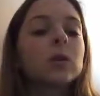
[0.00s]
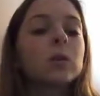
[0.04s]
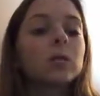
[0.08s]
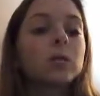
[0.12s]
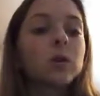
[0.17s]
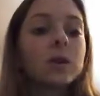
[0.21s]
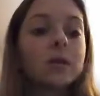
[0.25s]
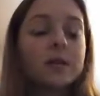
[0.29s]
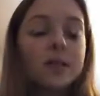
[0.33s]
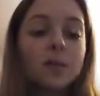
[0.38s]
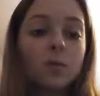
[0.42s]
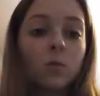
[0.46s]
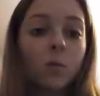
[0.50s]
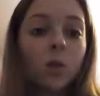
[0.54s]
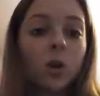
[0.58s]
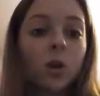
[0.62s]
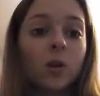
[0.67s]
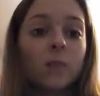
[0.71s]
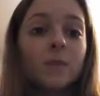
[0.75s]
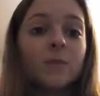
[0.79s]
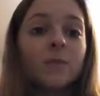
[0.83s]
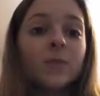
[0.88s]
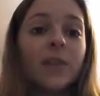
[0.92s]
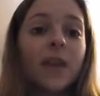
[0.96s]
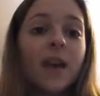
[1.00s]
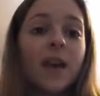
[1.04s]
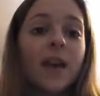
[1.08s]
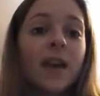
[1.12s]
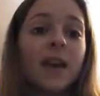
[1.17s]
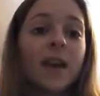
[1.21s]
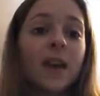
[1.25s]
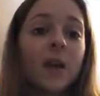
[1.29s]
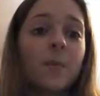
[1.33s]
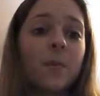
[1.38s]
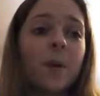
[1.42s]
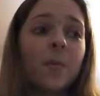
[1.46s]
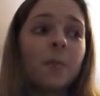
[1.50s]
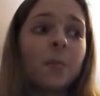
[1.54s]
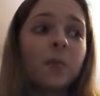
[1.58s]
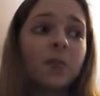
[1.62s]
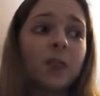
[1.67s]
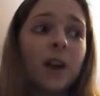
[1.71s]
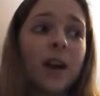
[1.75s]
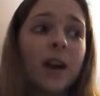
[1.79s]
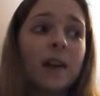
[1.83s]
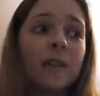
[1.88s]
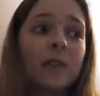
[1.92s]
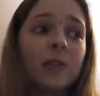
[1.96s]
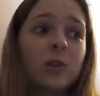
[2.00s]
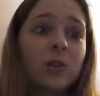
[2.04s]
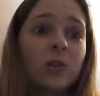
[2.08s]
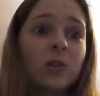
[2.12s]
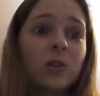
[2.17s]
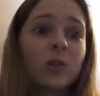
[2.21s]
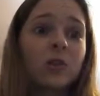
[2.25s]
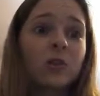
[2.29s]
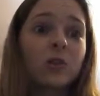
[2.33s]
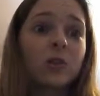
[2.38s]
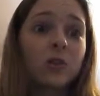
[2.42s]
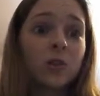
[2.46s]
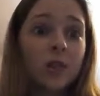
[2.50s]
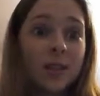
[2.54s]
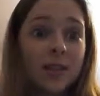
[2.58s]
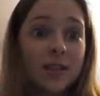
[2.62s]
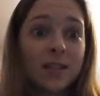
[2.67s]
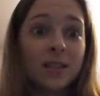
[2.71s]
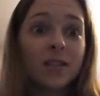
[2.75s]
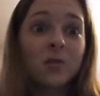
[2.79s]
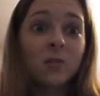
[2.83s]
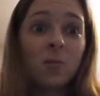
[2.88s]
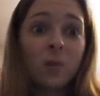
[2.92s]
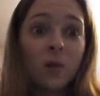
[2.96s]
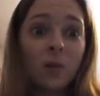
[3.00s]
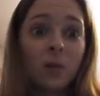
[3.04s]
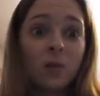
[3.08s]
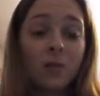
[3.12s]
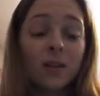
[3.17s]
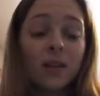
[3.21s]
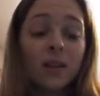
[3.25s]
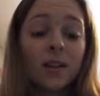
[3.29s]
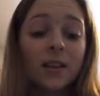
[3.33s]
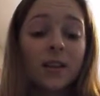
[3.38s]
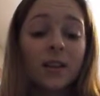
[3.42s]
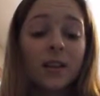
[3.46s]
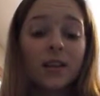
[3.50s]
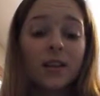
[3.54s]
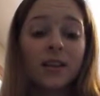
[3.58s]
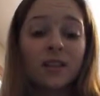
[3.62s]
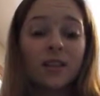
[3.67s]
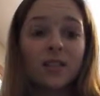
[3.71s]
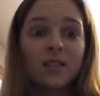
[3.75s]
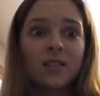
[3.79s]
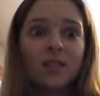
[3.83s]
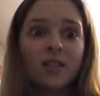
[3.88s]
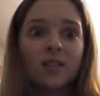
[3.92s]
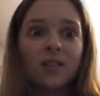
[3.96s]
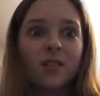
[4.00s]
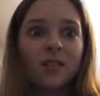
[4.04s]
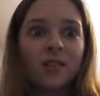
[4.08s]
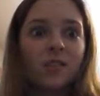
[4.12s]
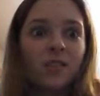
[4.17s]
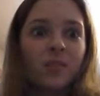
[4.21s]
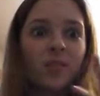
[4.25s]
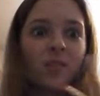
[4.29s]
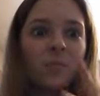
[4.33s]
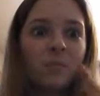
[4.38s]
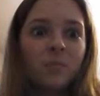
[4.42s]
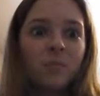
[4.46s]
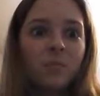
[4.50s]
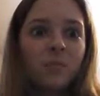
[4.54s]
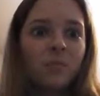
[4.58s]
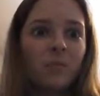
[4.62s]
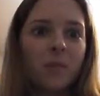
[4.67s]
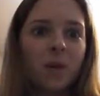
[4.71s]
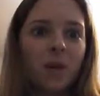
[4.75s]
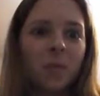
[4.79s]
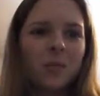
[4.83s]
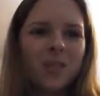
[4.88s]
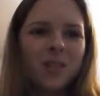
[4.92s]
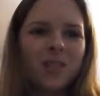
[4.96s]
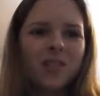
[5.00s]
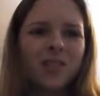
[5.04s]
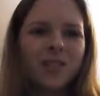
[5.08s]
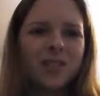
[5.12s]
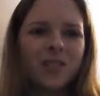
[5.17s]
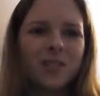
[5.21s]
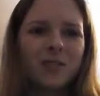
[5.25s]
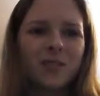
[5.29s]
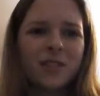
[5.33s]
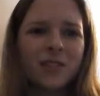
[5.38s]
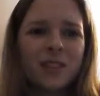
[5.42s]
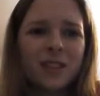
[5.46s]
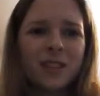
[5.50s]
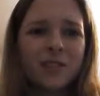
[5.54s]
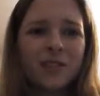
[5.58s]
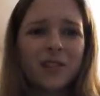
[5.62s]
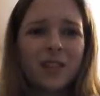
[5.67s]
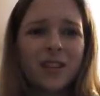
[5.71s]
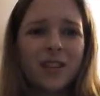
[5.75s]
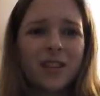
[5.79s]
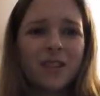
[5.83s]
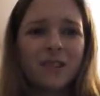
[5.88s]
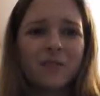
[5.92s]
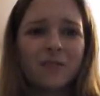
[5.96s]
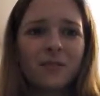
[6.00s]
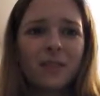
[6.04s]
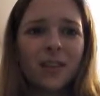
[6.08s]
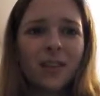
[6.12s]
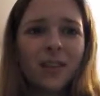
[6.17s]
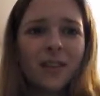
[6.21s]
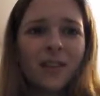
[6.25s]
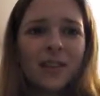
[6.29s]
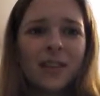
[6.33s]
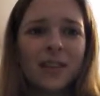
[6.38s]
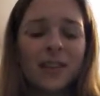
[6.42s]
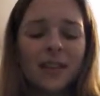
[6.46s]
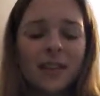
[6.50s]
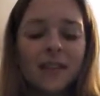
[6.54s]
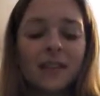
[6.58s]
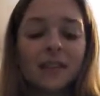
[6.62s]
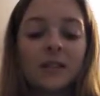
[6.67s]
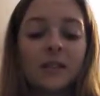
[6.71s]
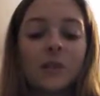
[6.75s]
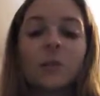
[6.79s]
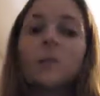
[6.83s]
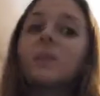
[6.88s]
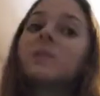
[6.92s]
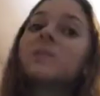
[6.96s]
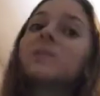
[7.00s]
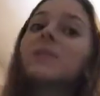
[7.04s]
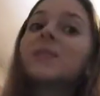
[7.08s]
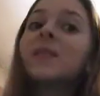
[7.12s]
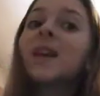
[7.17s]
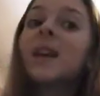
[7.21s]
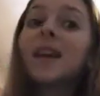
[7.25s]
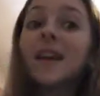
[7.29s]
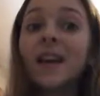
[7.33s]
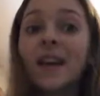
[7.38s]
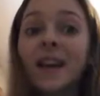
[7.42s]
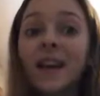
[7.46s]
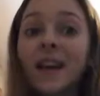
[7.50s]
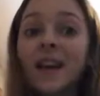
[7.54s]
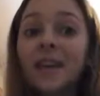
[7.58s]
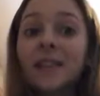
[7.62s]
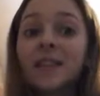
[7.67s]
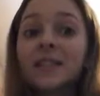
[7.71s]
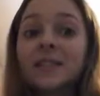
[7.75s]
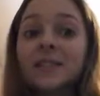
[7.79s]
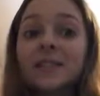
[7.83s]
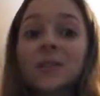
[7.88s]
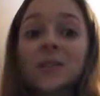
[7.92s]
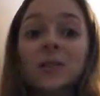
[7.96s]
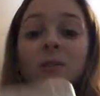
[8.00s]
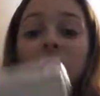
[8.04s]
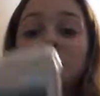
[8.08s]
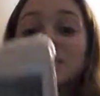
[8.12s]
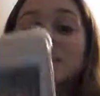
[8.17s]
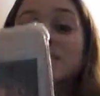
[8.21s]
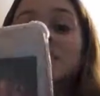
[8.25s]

up Gracie's World, came up with that other girl, Grace's World, and she does a lot of Barbie doll stuff and stuff, and I don't really like that. So, so